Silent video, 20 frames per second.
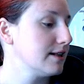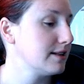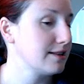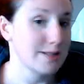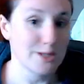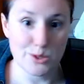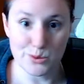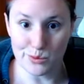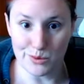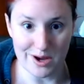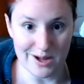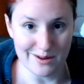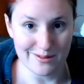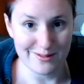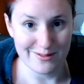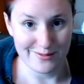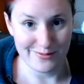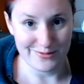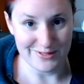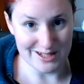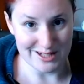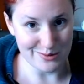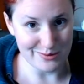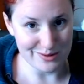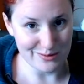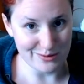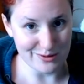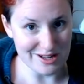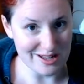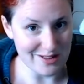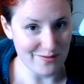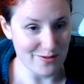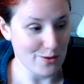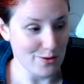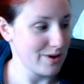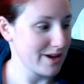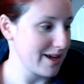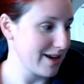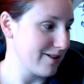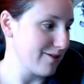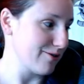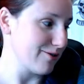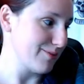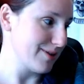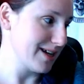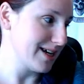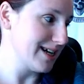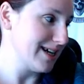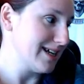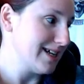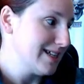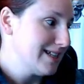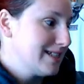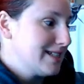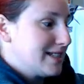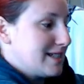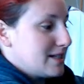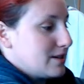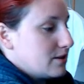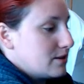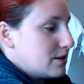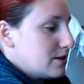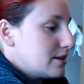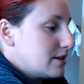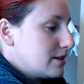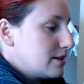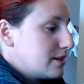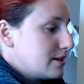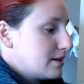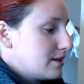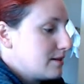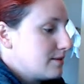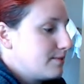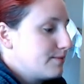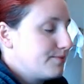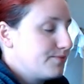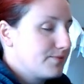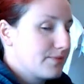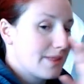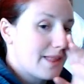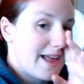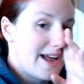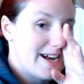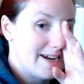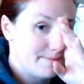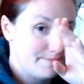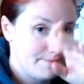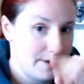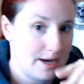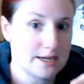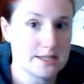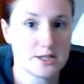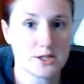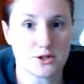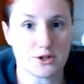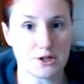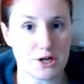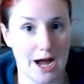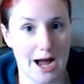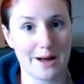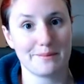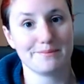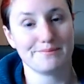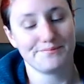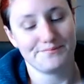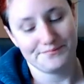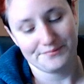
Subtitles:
this one will give you a giggle, because oh no, I screwed up,